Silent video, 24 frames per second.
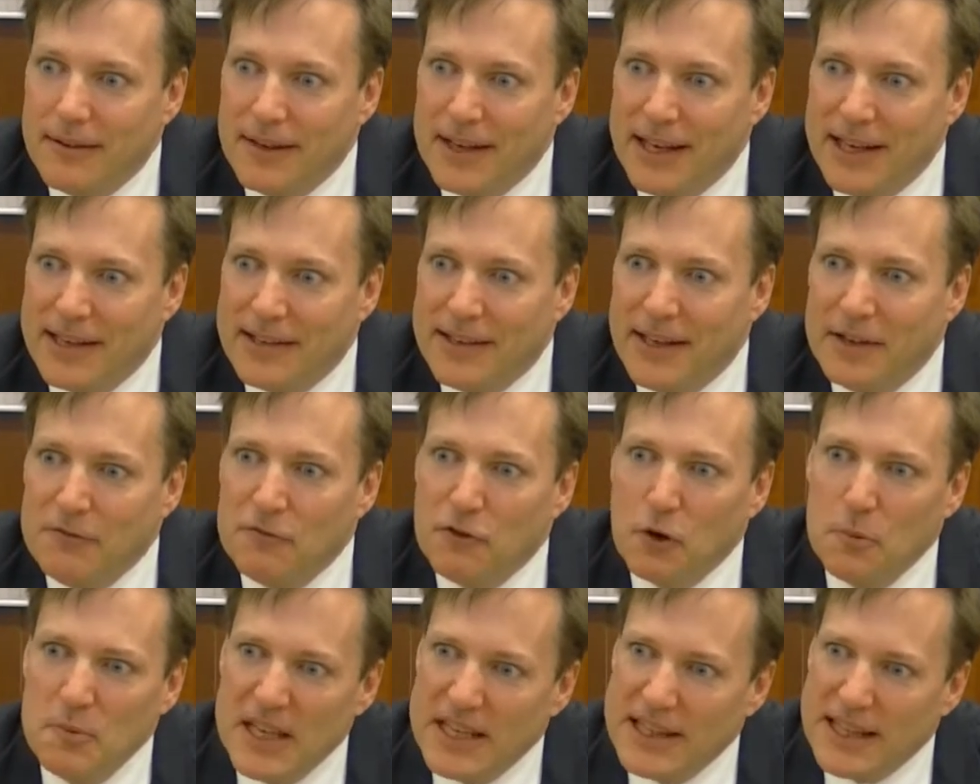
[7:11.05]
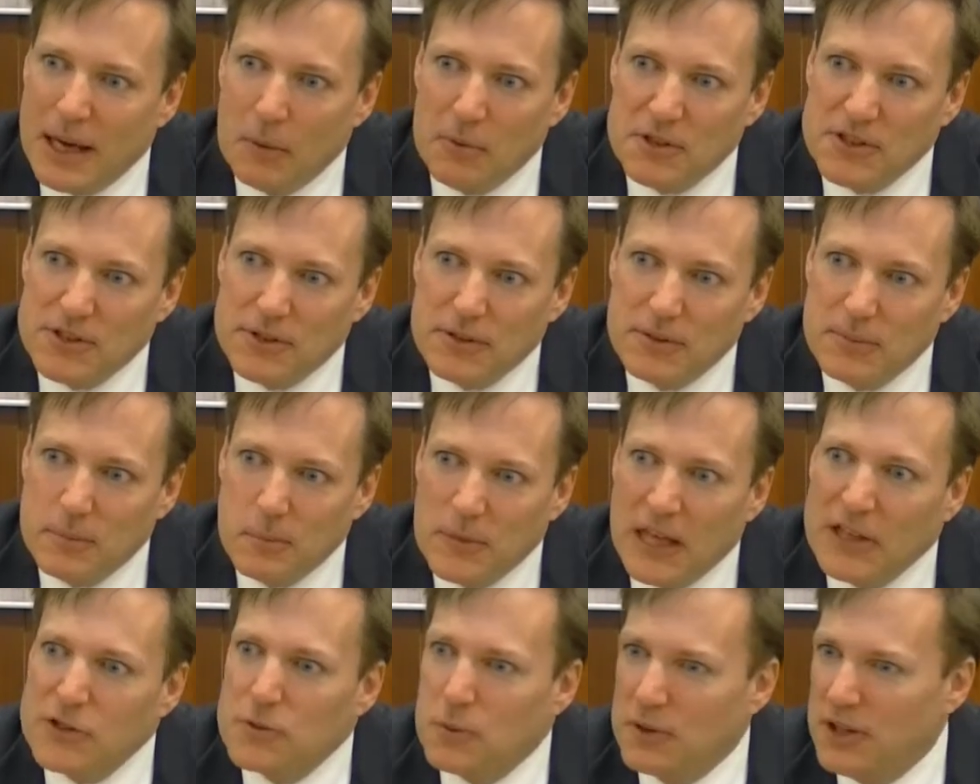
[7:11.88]
And and for me, that was
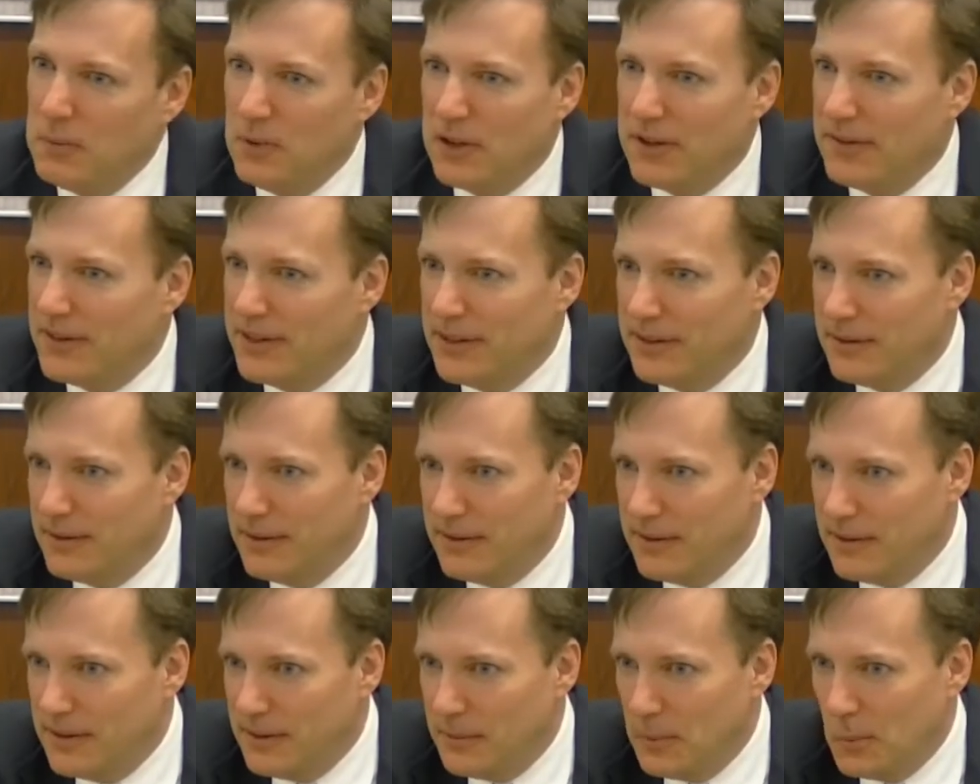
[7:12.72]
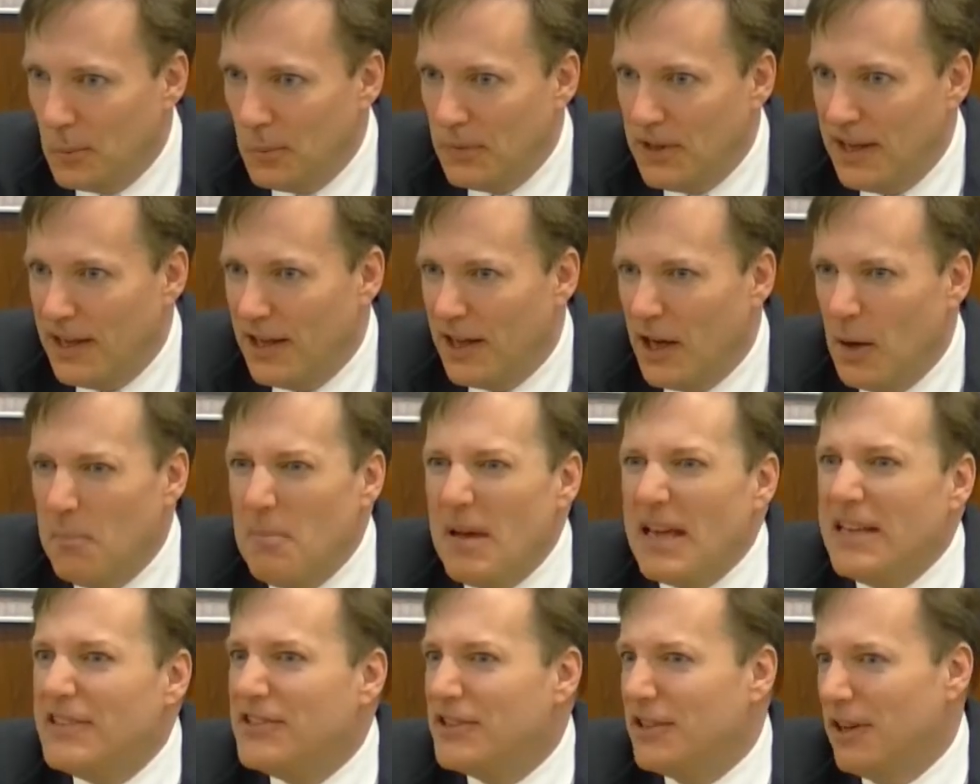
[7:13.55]
that's really one of the
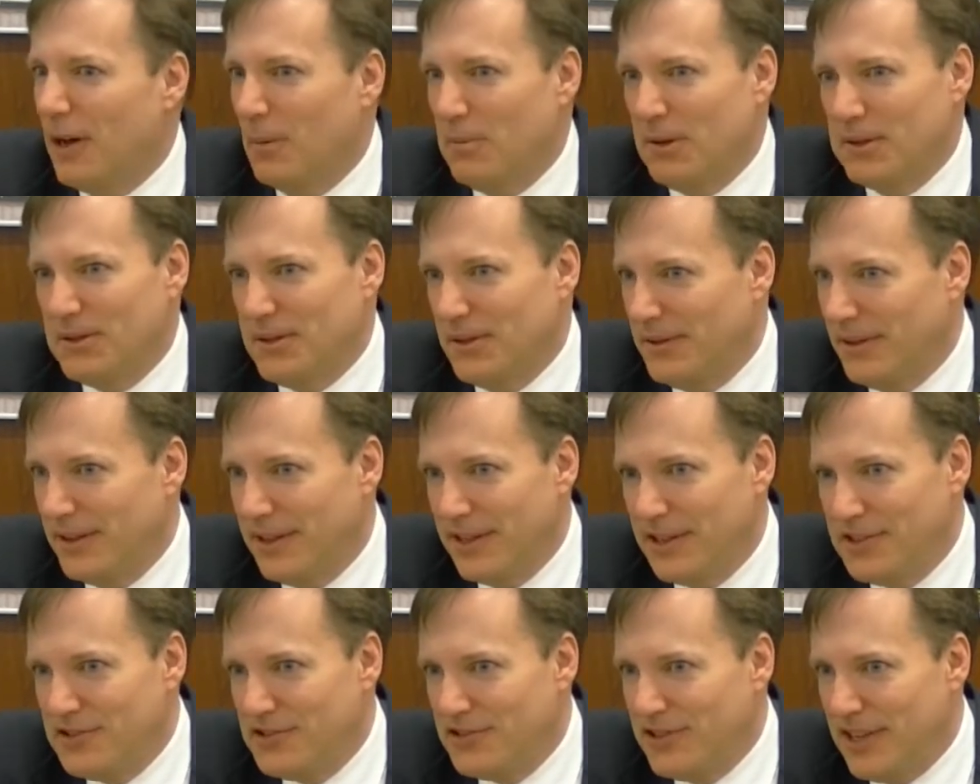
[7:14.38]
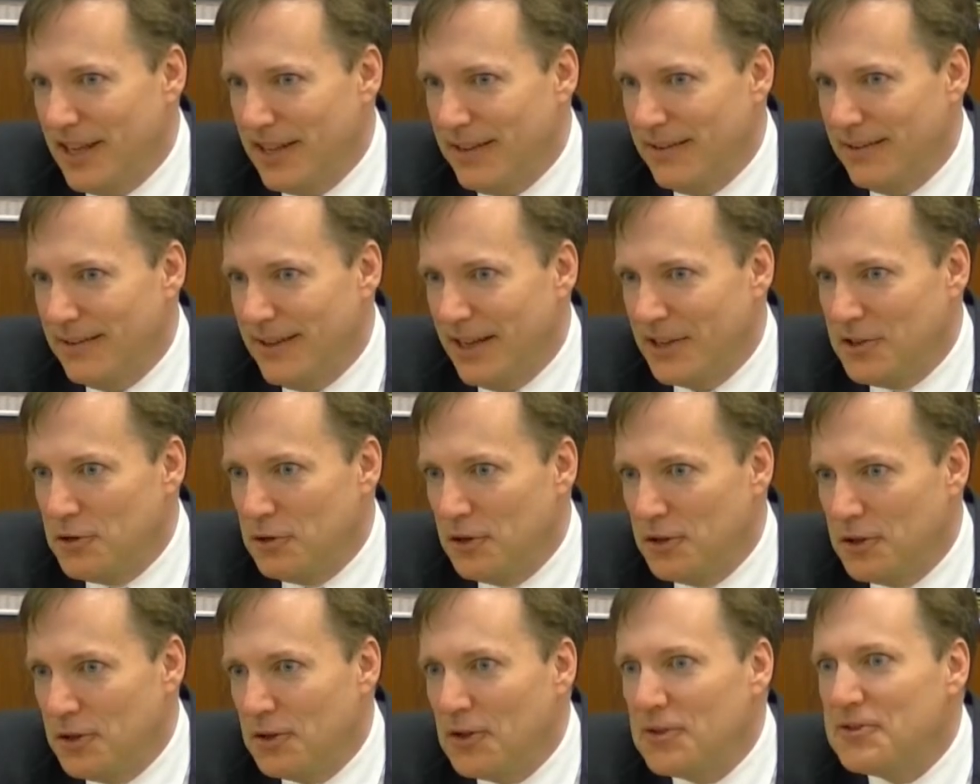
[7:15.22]
amazing opportunities, and and
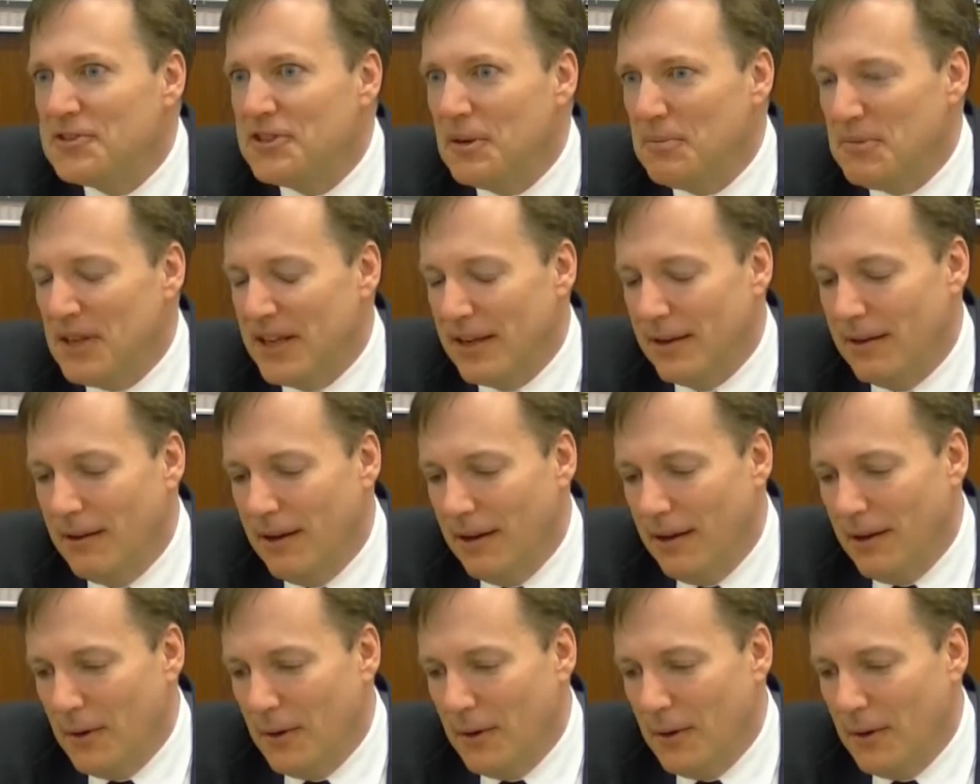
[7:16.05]
you you learn something.